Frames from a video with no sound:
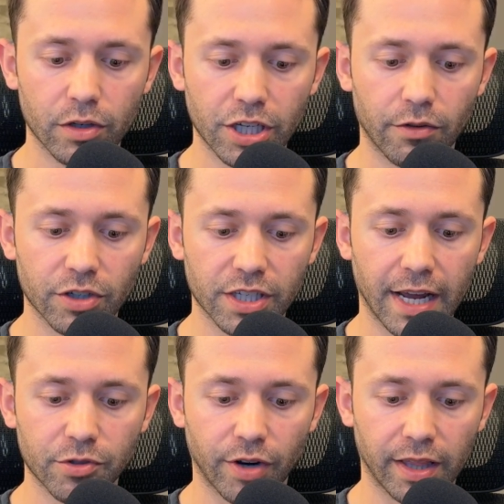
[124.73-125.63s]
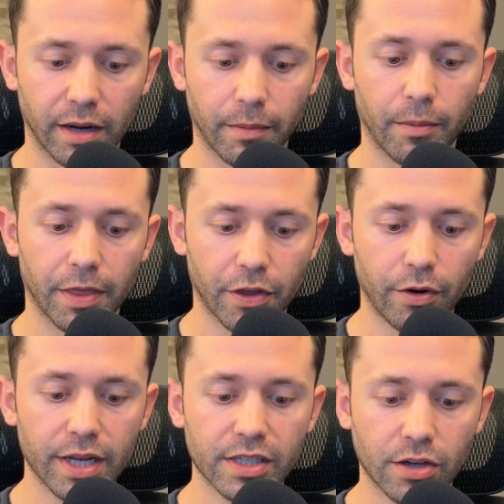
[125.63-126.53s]
Challenge name, strength and empowerment
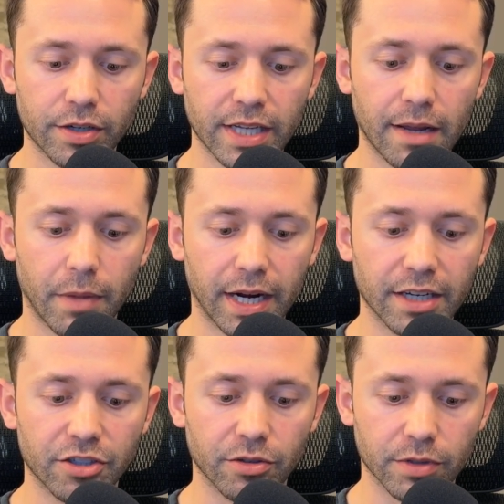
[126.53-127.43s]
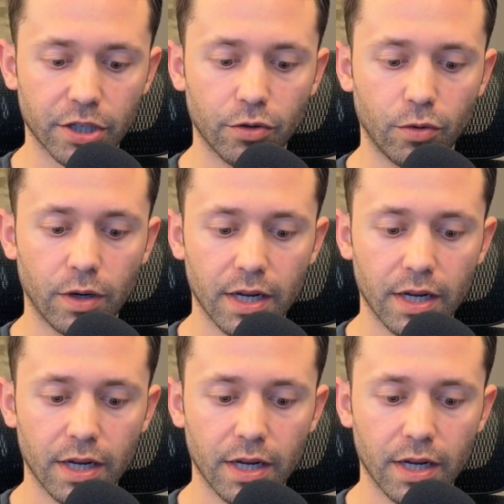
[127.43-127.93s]
30. Start date, Monday, June 2.